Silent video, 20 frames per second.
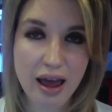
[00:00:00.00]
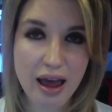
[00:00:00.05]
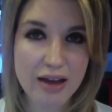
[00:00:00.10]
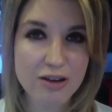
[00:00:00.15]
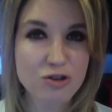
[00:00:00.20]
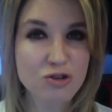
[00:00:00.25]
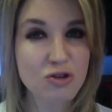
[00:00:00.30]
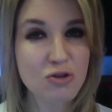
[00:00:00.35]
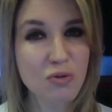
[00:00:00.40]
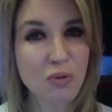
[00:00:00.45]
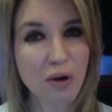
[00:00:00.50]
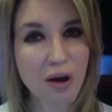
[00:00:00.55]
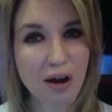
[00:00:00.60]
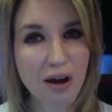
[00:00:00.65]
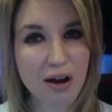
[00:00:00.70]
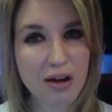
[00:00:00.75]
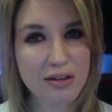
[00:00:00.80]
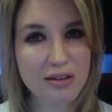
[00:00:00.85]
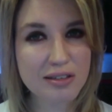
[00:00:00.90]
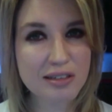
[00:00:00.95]
And 2
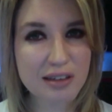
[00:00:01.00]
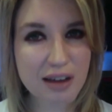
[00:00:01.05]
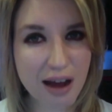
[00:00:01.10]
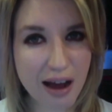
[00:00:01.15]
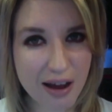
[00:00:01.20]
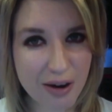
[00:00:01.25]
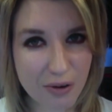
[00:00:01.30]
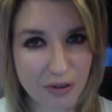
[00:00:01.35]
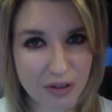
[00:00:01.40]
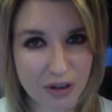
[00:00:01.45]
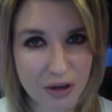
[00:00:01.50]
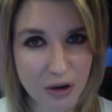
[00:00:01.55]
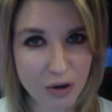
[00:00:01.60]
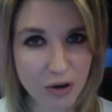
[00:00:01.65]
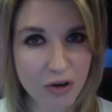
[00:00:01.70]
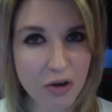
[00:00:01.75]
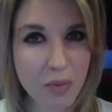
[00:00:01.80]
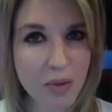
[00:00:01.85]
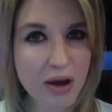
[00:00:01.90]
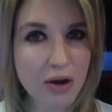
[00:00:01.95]
wrongs, I don't think you're
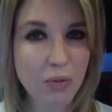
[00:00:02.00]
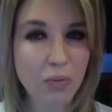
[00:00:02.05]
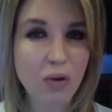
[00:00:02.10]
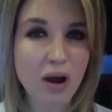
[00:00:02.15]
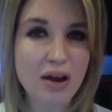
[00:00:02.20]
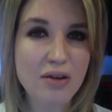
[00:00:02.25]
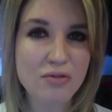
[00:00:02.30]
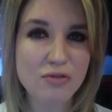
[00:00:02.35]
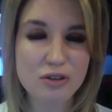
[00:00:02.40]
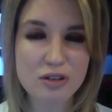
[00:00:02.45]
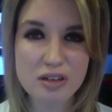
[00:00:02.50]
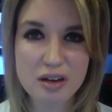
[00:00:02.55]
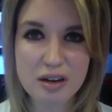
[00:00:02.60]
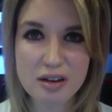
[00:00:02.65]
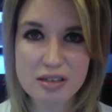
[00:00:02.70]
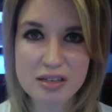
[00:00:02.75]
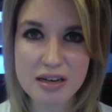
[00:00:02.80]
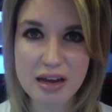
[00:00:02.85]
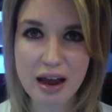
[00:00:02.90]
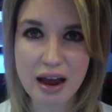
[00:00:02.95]
going to make a right for
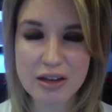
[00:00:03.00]
Disney.